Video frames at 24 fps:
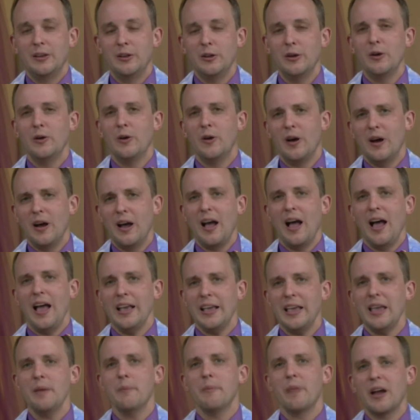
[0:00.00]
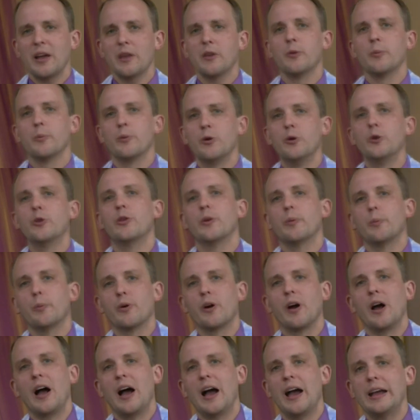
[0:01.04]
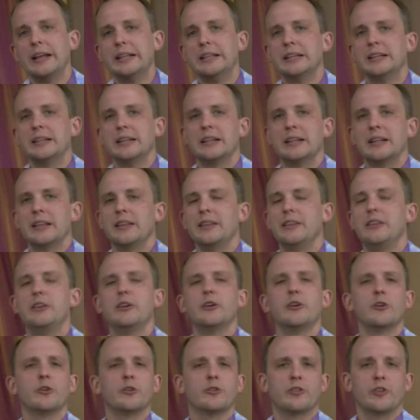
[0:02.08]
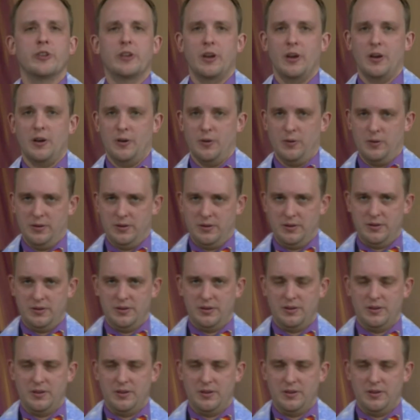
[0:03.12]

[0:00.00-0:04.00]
you know, I came by your booth at Pride years ago,